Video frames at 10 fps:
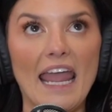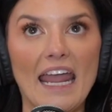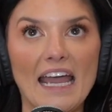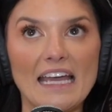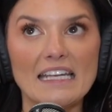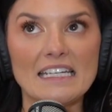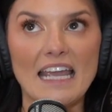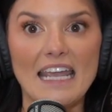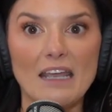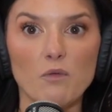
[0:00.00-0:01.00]
and
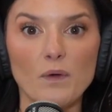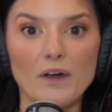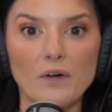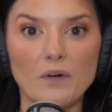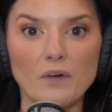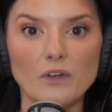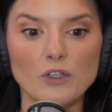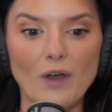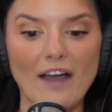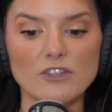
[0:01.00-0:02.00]
it will,
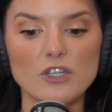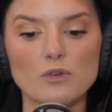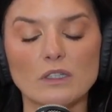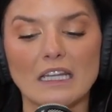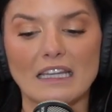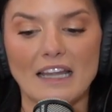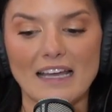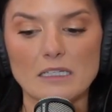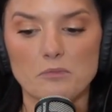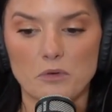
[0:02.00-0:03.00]
you'll have to do
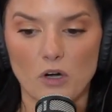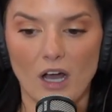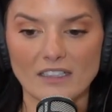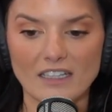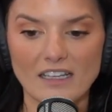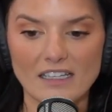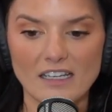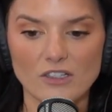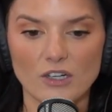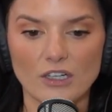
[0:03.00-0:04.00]
less
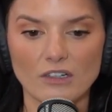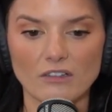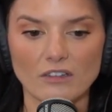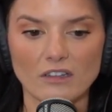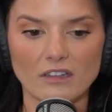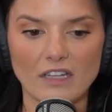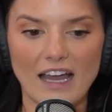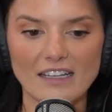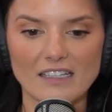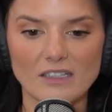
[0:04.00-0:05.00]
processes or
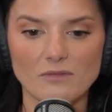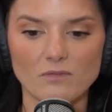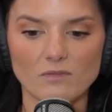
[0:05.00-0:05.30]
less,